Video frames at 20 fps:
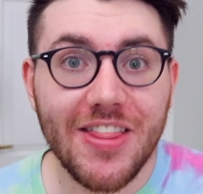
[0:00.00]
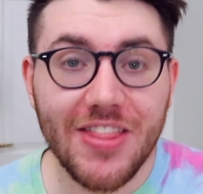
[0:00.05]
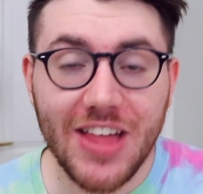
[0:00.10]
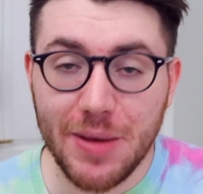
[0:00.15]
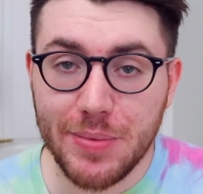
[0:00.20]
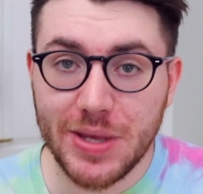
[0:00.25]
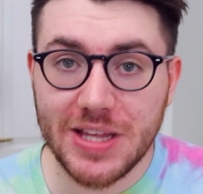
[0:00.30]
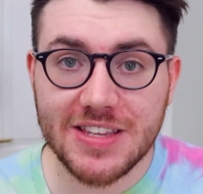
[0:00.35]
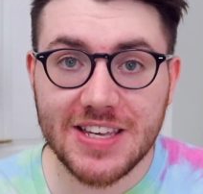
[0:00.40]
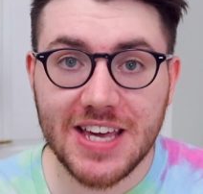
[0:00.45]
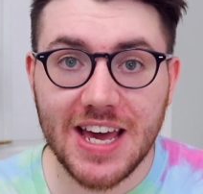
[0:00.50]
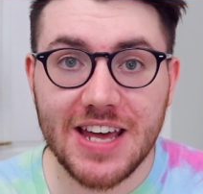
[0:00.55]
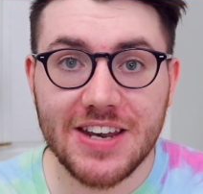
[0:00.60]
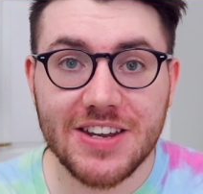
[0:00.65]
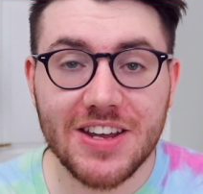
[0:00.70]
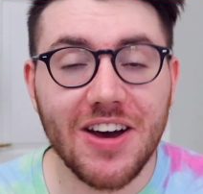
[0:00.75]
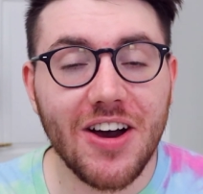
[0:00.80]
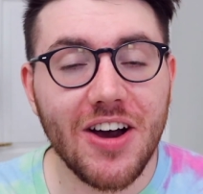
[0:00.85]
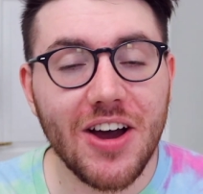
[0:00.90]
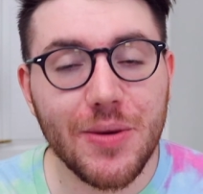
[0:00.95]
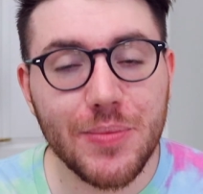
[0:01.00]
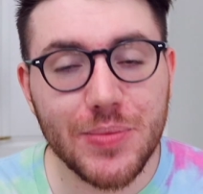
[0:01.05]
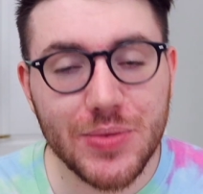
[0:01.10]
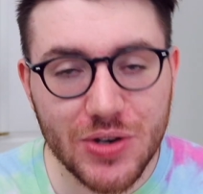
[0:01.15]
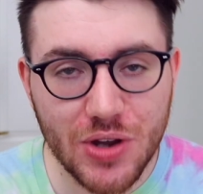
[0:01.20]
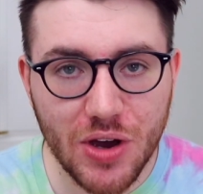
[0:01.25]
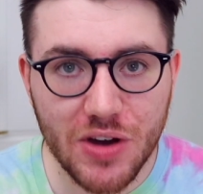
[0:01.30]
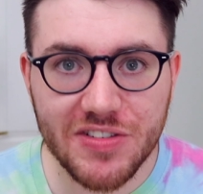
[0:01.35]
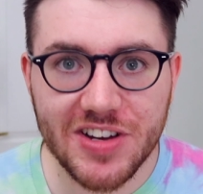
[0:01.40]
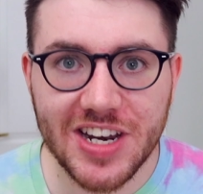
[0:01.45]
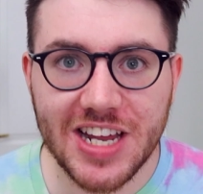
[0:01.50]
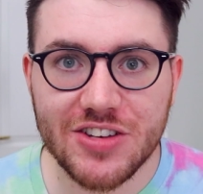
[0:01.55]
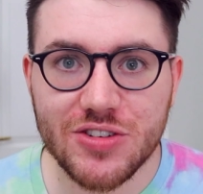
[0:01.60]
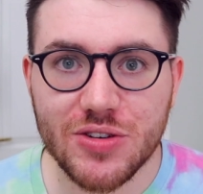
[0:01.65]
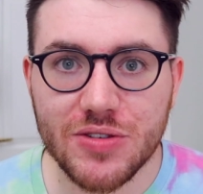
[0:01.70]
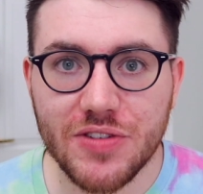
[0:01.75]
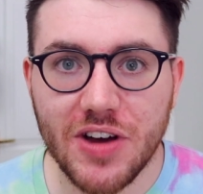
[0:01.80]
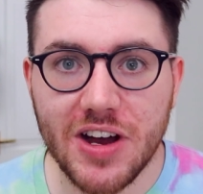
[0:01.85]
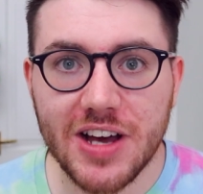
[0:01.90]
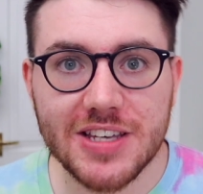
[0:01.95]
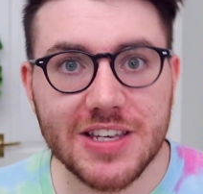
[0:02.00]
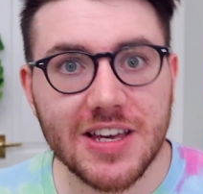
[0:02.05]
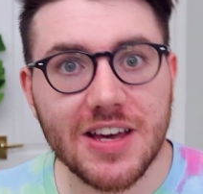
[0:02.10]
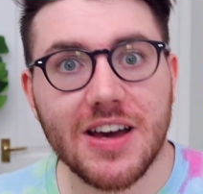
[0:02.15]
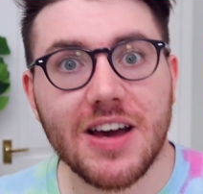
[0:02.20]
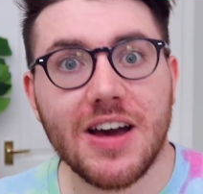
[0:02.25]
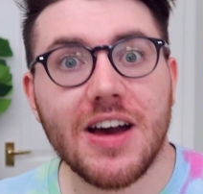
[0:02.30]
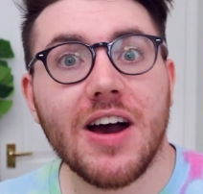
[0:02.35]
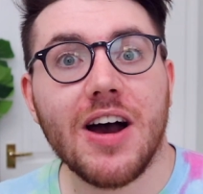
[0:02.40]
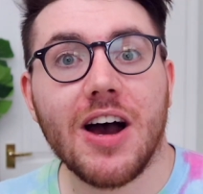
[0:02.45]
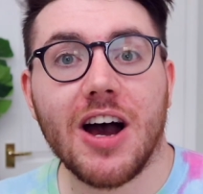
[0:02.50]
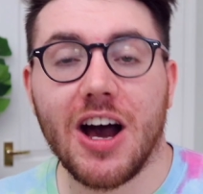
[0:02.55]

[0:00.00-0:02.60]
That being said, I'm not a financial advisor.